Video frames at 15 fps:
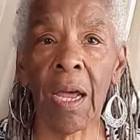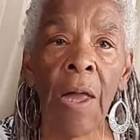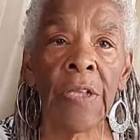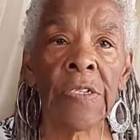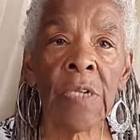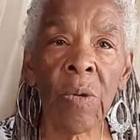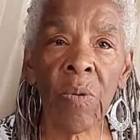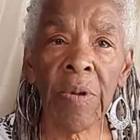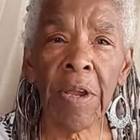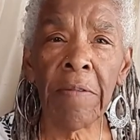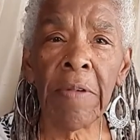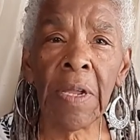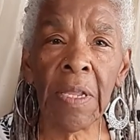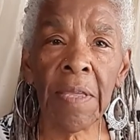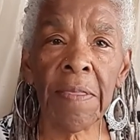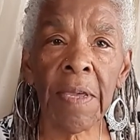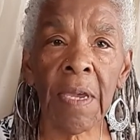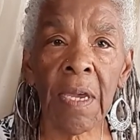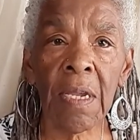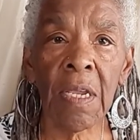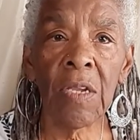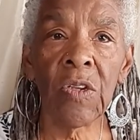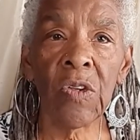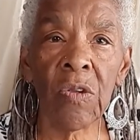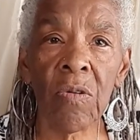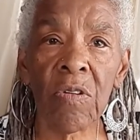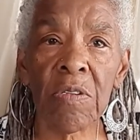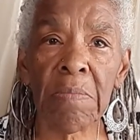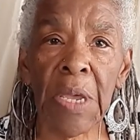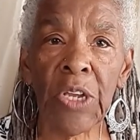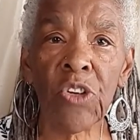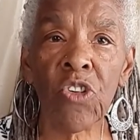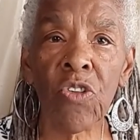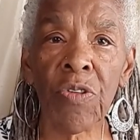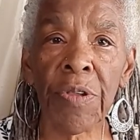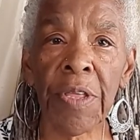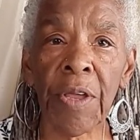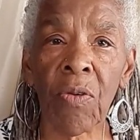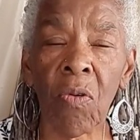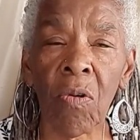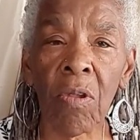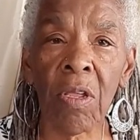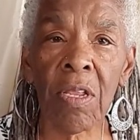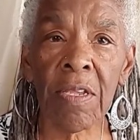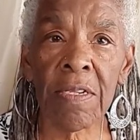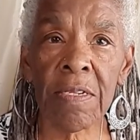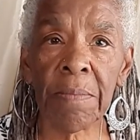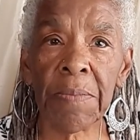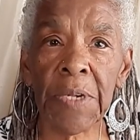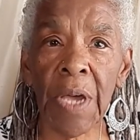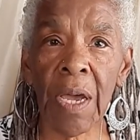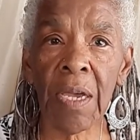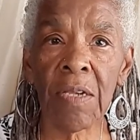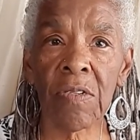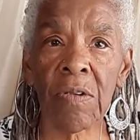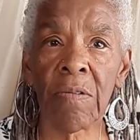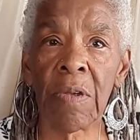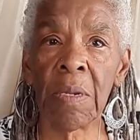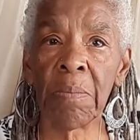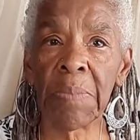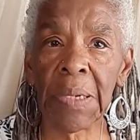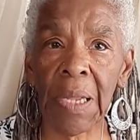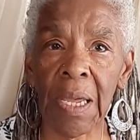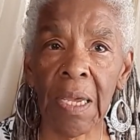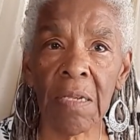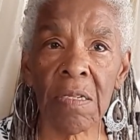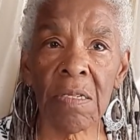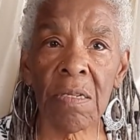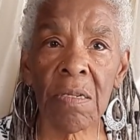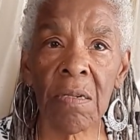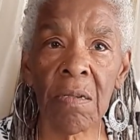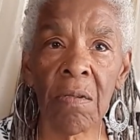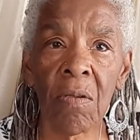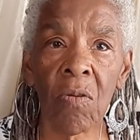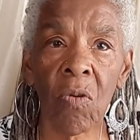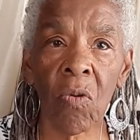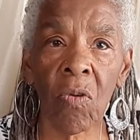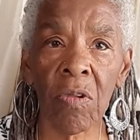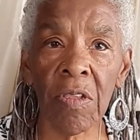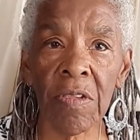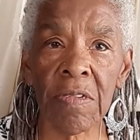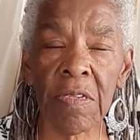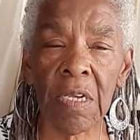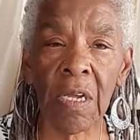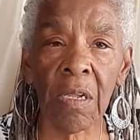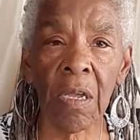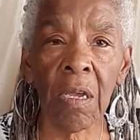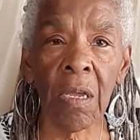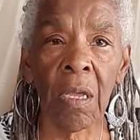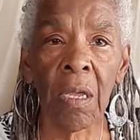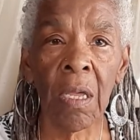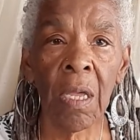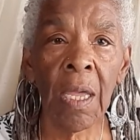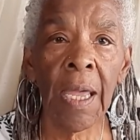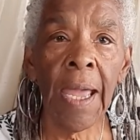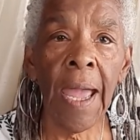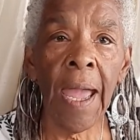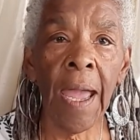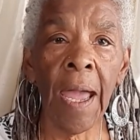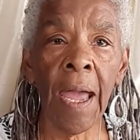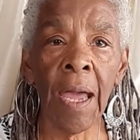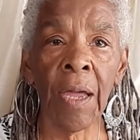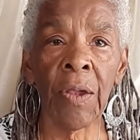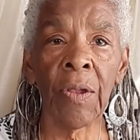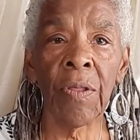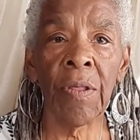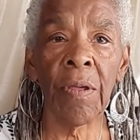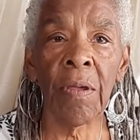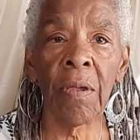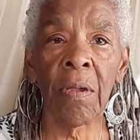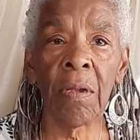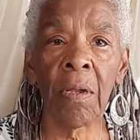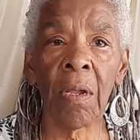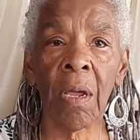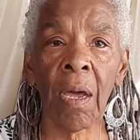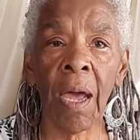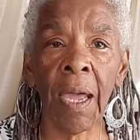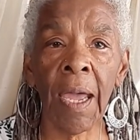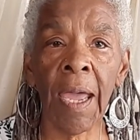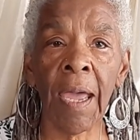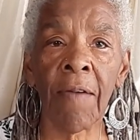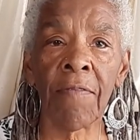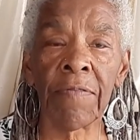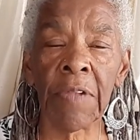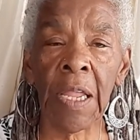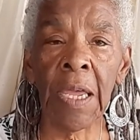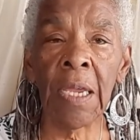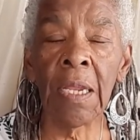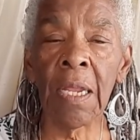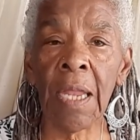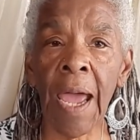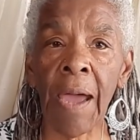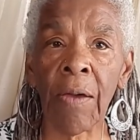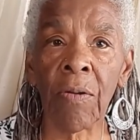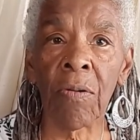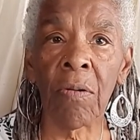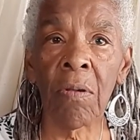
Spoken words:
So what I really think I need to do is make sure that all of the zip ties are in place on the ceiling, and I have laid it out